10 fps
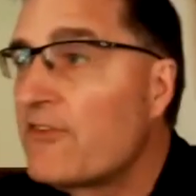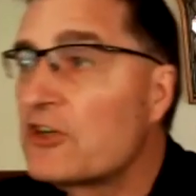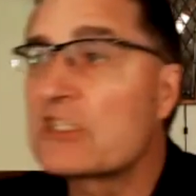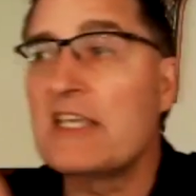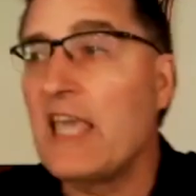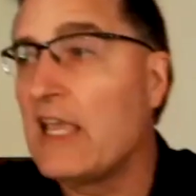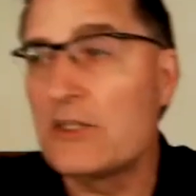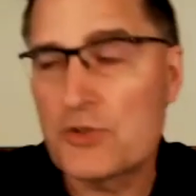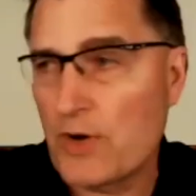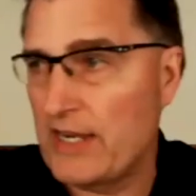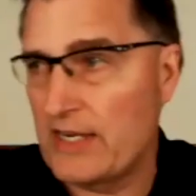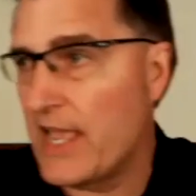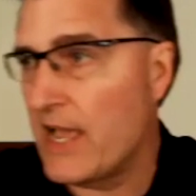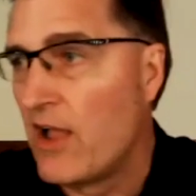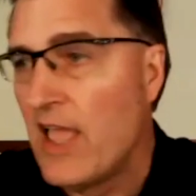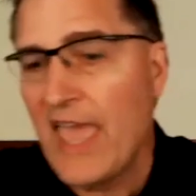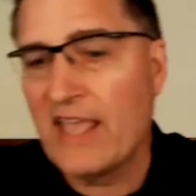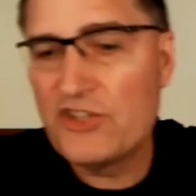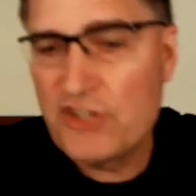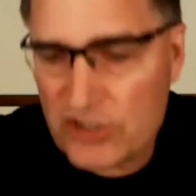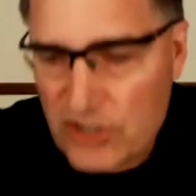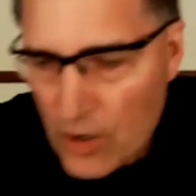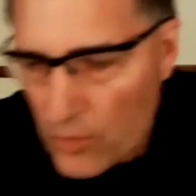First Kings right now and just